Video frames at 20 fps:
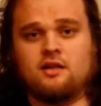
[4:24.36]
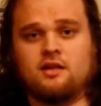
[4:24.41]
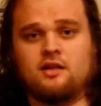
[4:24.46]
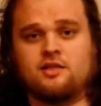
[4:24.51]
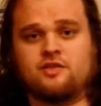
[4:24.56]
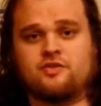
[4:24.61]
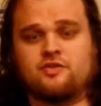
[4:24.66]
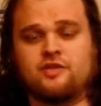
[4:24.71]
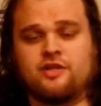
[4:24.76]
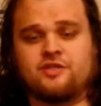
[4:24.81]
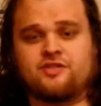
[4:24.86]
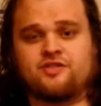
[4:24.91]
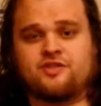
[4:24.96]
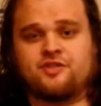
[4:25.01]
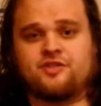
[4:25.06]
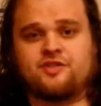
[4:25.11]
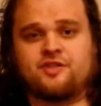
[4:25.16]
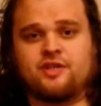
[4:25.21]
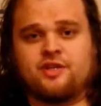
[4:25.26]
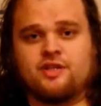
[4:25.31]
it's
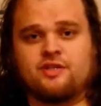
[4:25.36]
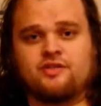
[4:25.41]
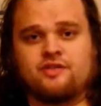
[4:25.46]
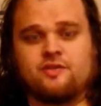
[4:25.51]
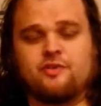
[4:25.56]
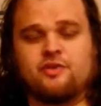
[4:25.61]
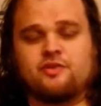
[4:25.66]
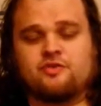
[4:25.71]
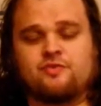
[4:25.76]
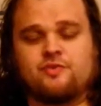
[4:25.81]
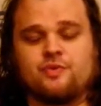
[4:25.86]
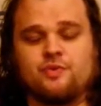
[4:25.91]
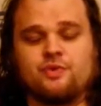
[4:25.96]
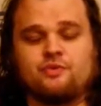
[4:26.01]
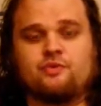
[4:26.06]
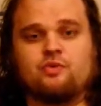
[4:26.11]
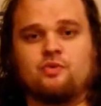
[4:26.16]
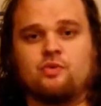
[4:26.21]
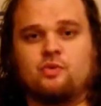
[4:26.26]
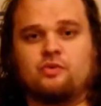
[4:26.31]
something that's really
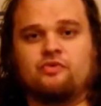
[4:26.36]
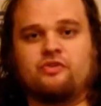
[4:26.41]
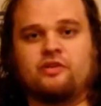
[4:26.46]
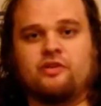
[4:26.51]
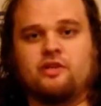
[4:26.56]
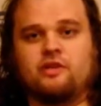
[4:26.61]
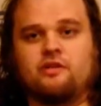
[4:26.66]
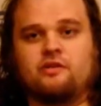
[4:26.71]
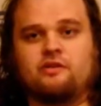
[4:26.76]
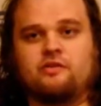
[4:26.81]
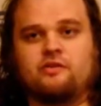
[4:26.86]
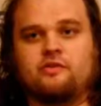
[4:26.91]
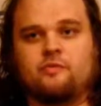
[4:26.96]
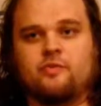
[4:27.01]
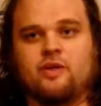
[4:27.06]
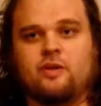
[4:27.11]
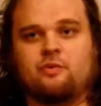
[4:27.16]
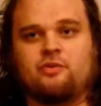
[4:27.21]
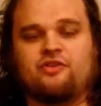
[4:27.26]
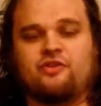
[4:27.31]
cool to
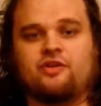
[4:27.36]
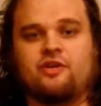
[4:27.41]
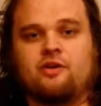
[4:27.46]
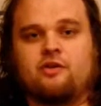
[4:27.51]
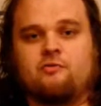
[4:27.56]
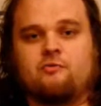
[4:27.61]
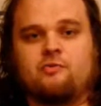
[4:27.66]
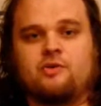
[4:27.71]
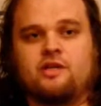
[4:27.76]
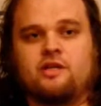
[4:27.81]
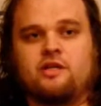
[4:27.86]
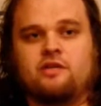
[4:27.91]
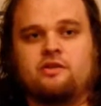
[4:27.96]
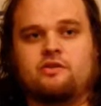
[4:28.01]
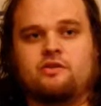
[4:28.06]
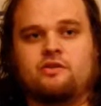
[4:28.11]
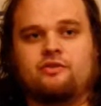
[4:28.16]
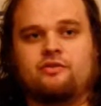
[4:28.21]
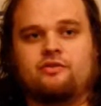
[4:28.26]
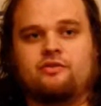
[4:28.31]
be able to sit down and
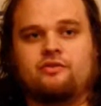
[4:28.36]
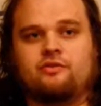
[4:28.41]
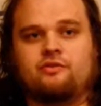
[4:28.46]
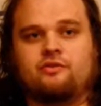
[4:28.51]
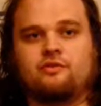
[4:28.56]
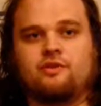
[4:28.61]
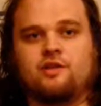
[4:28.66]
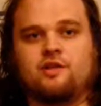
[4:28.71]
read this.